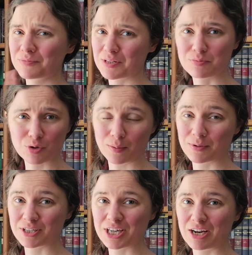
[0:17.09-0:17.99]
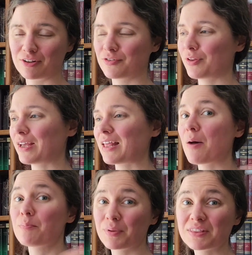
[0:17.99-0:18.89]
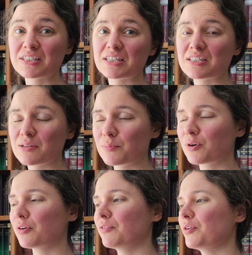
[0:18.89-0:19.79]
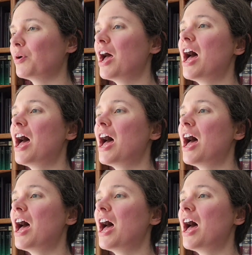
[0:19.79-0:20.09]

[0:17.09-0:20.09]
Subscribe to the channel if you like that. But this is the book review.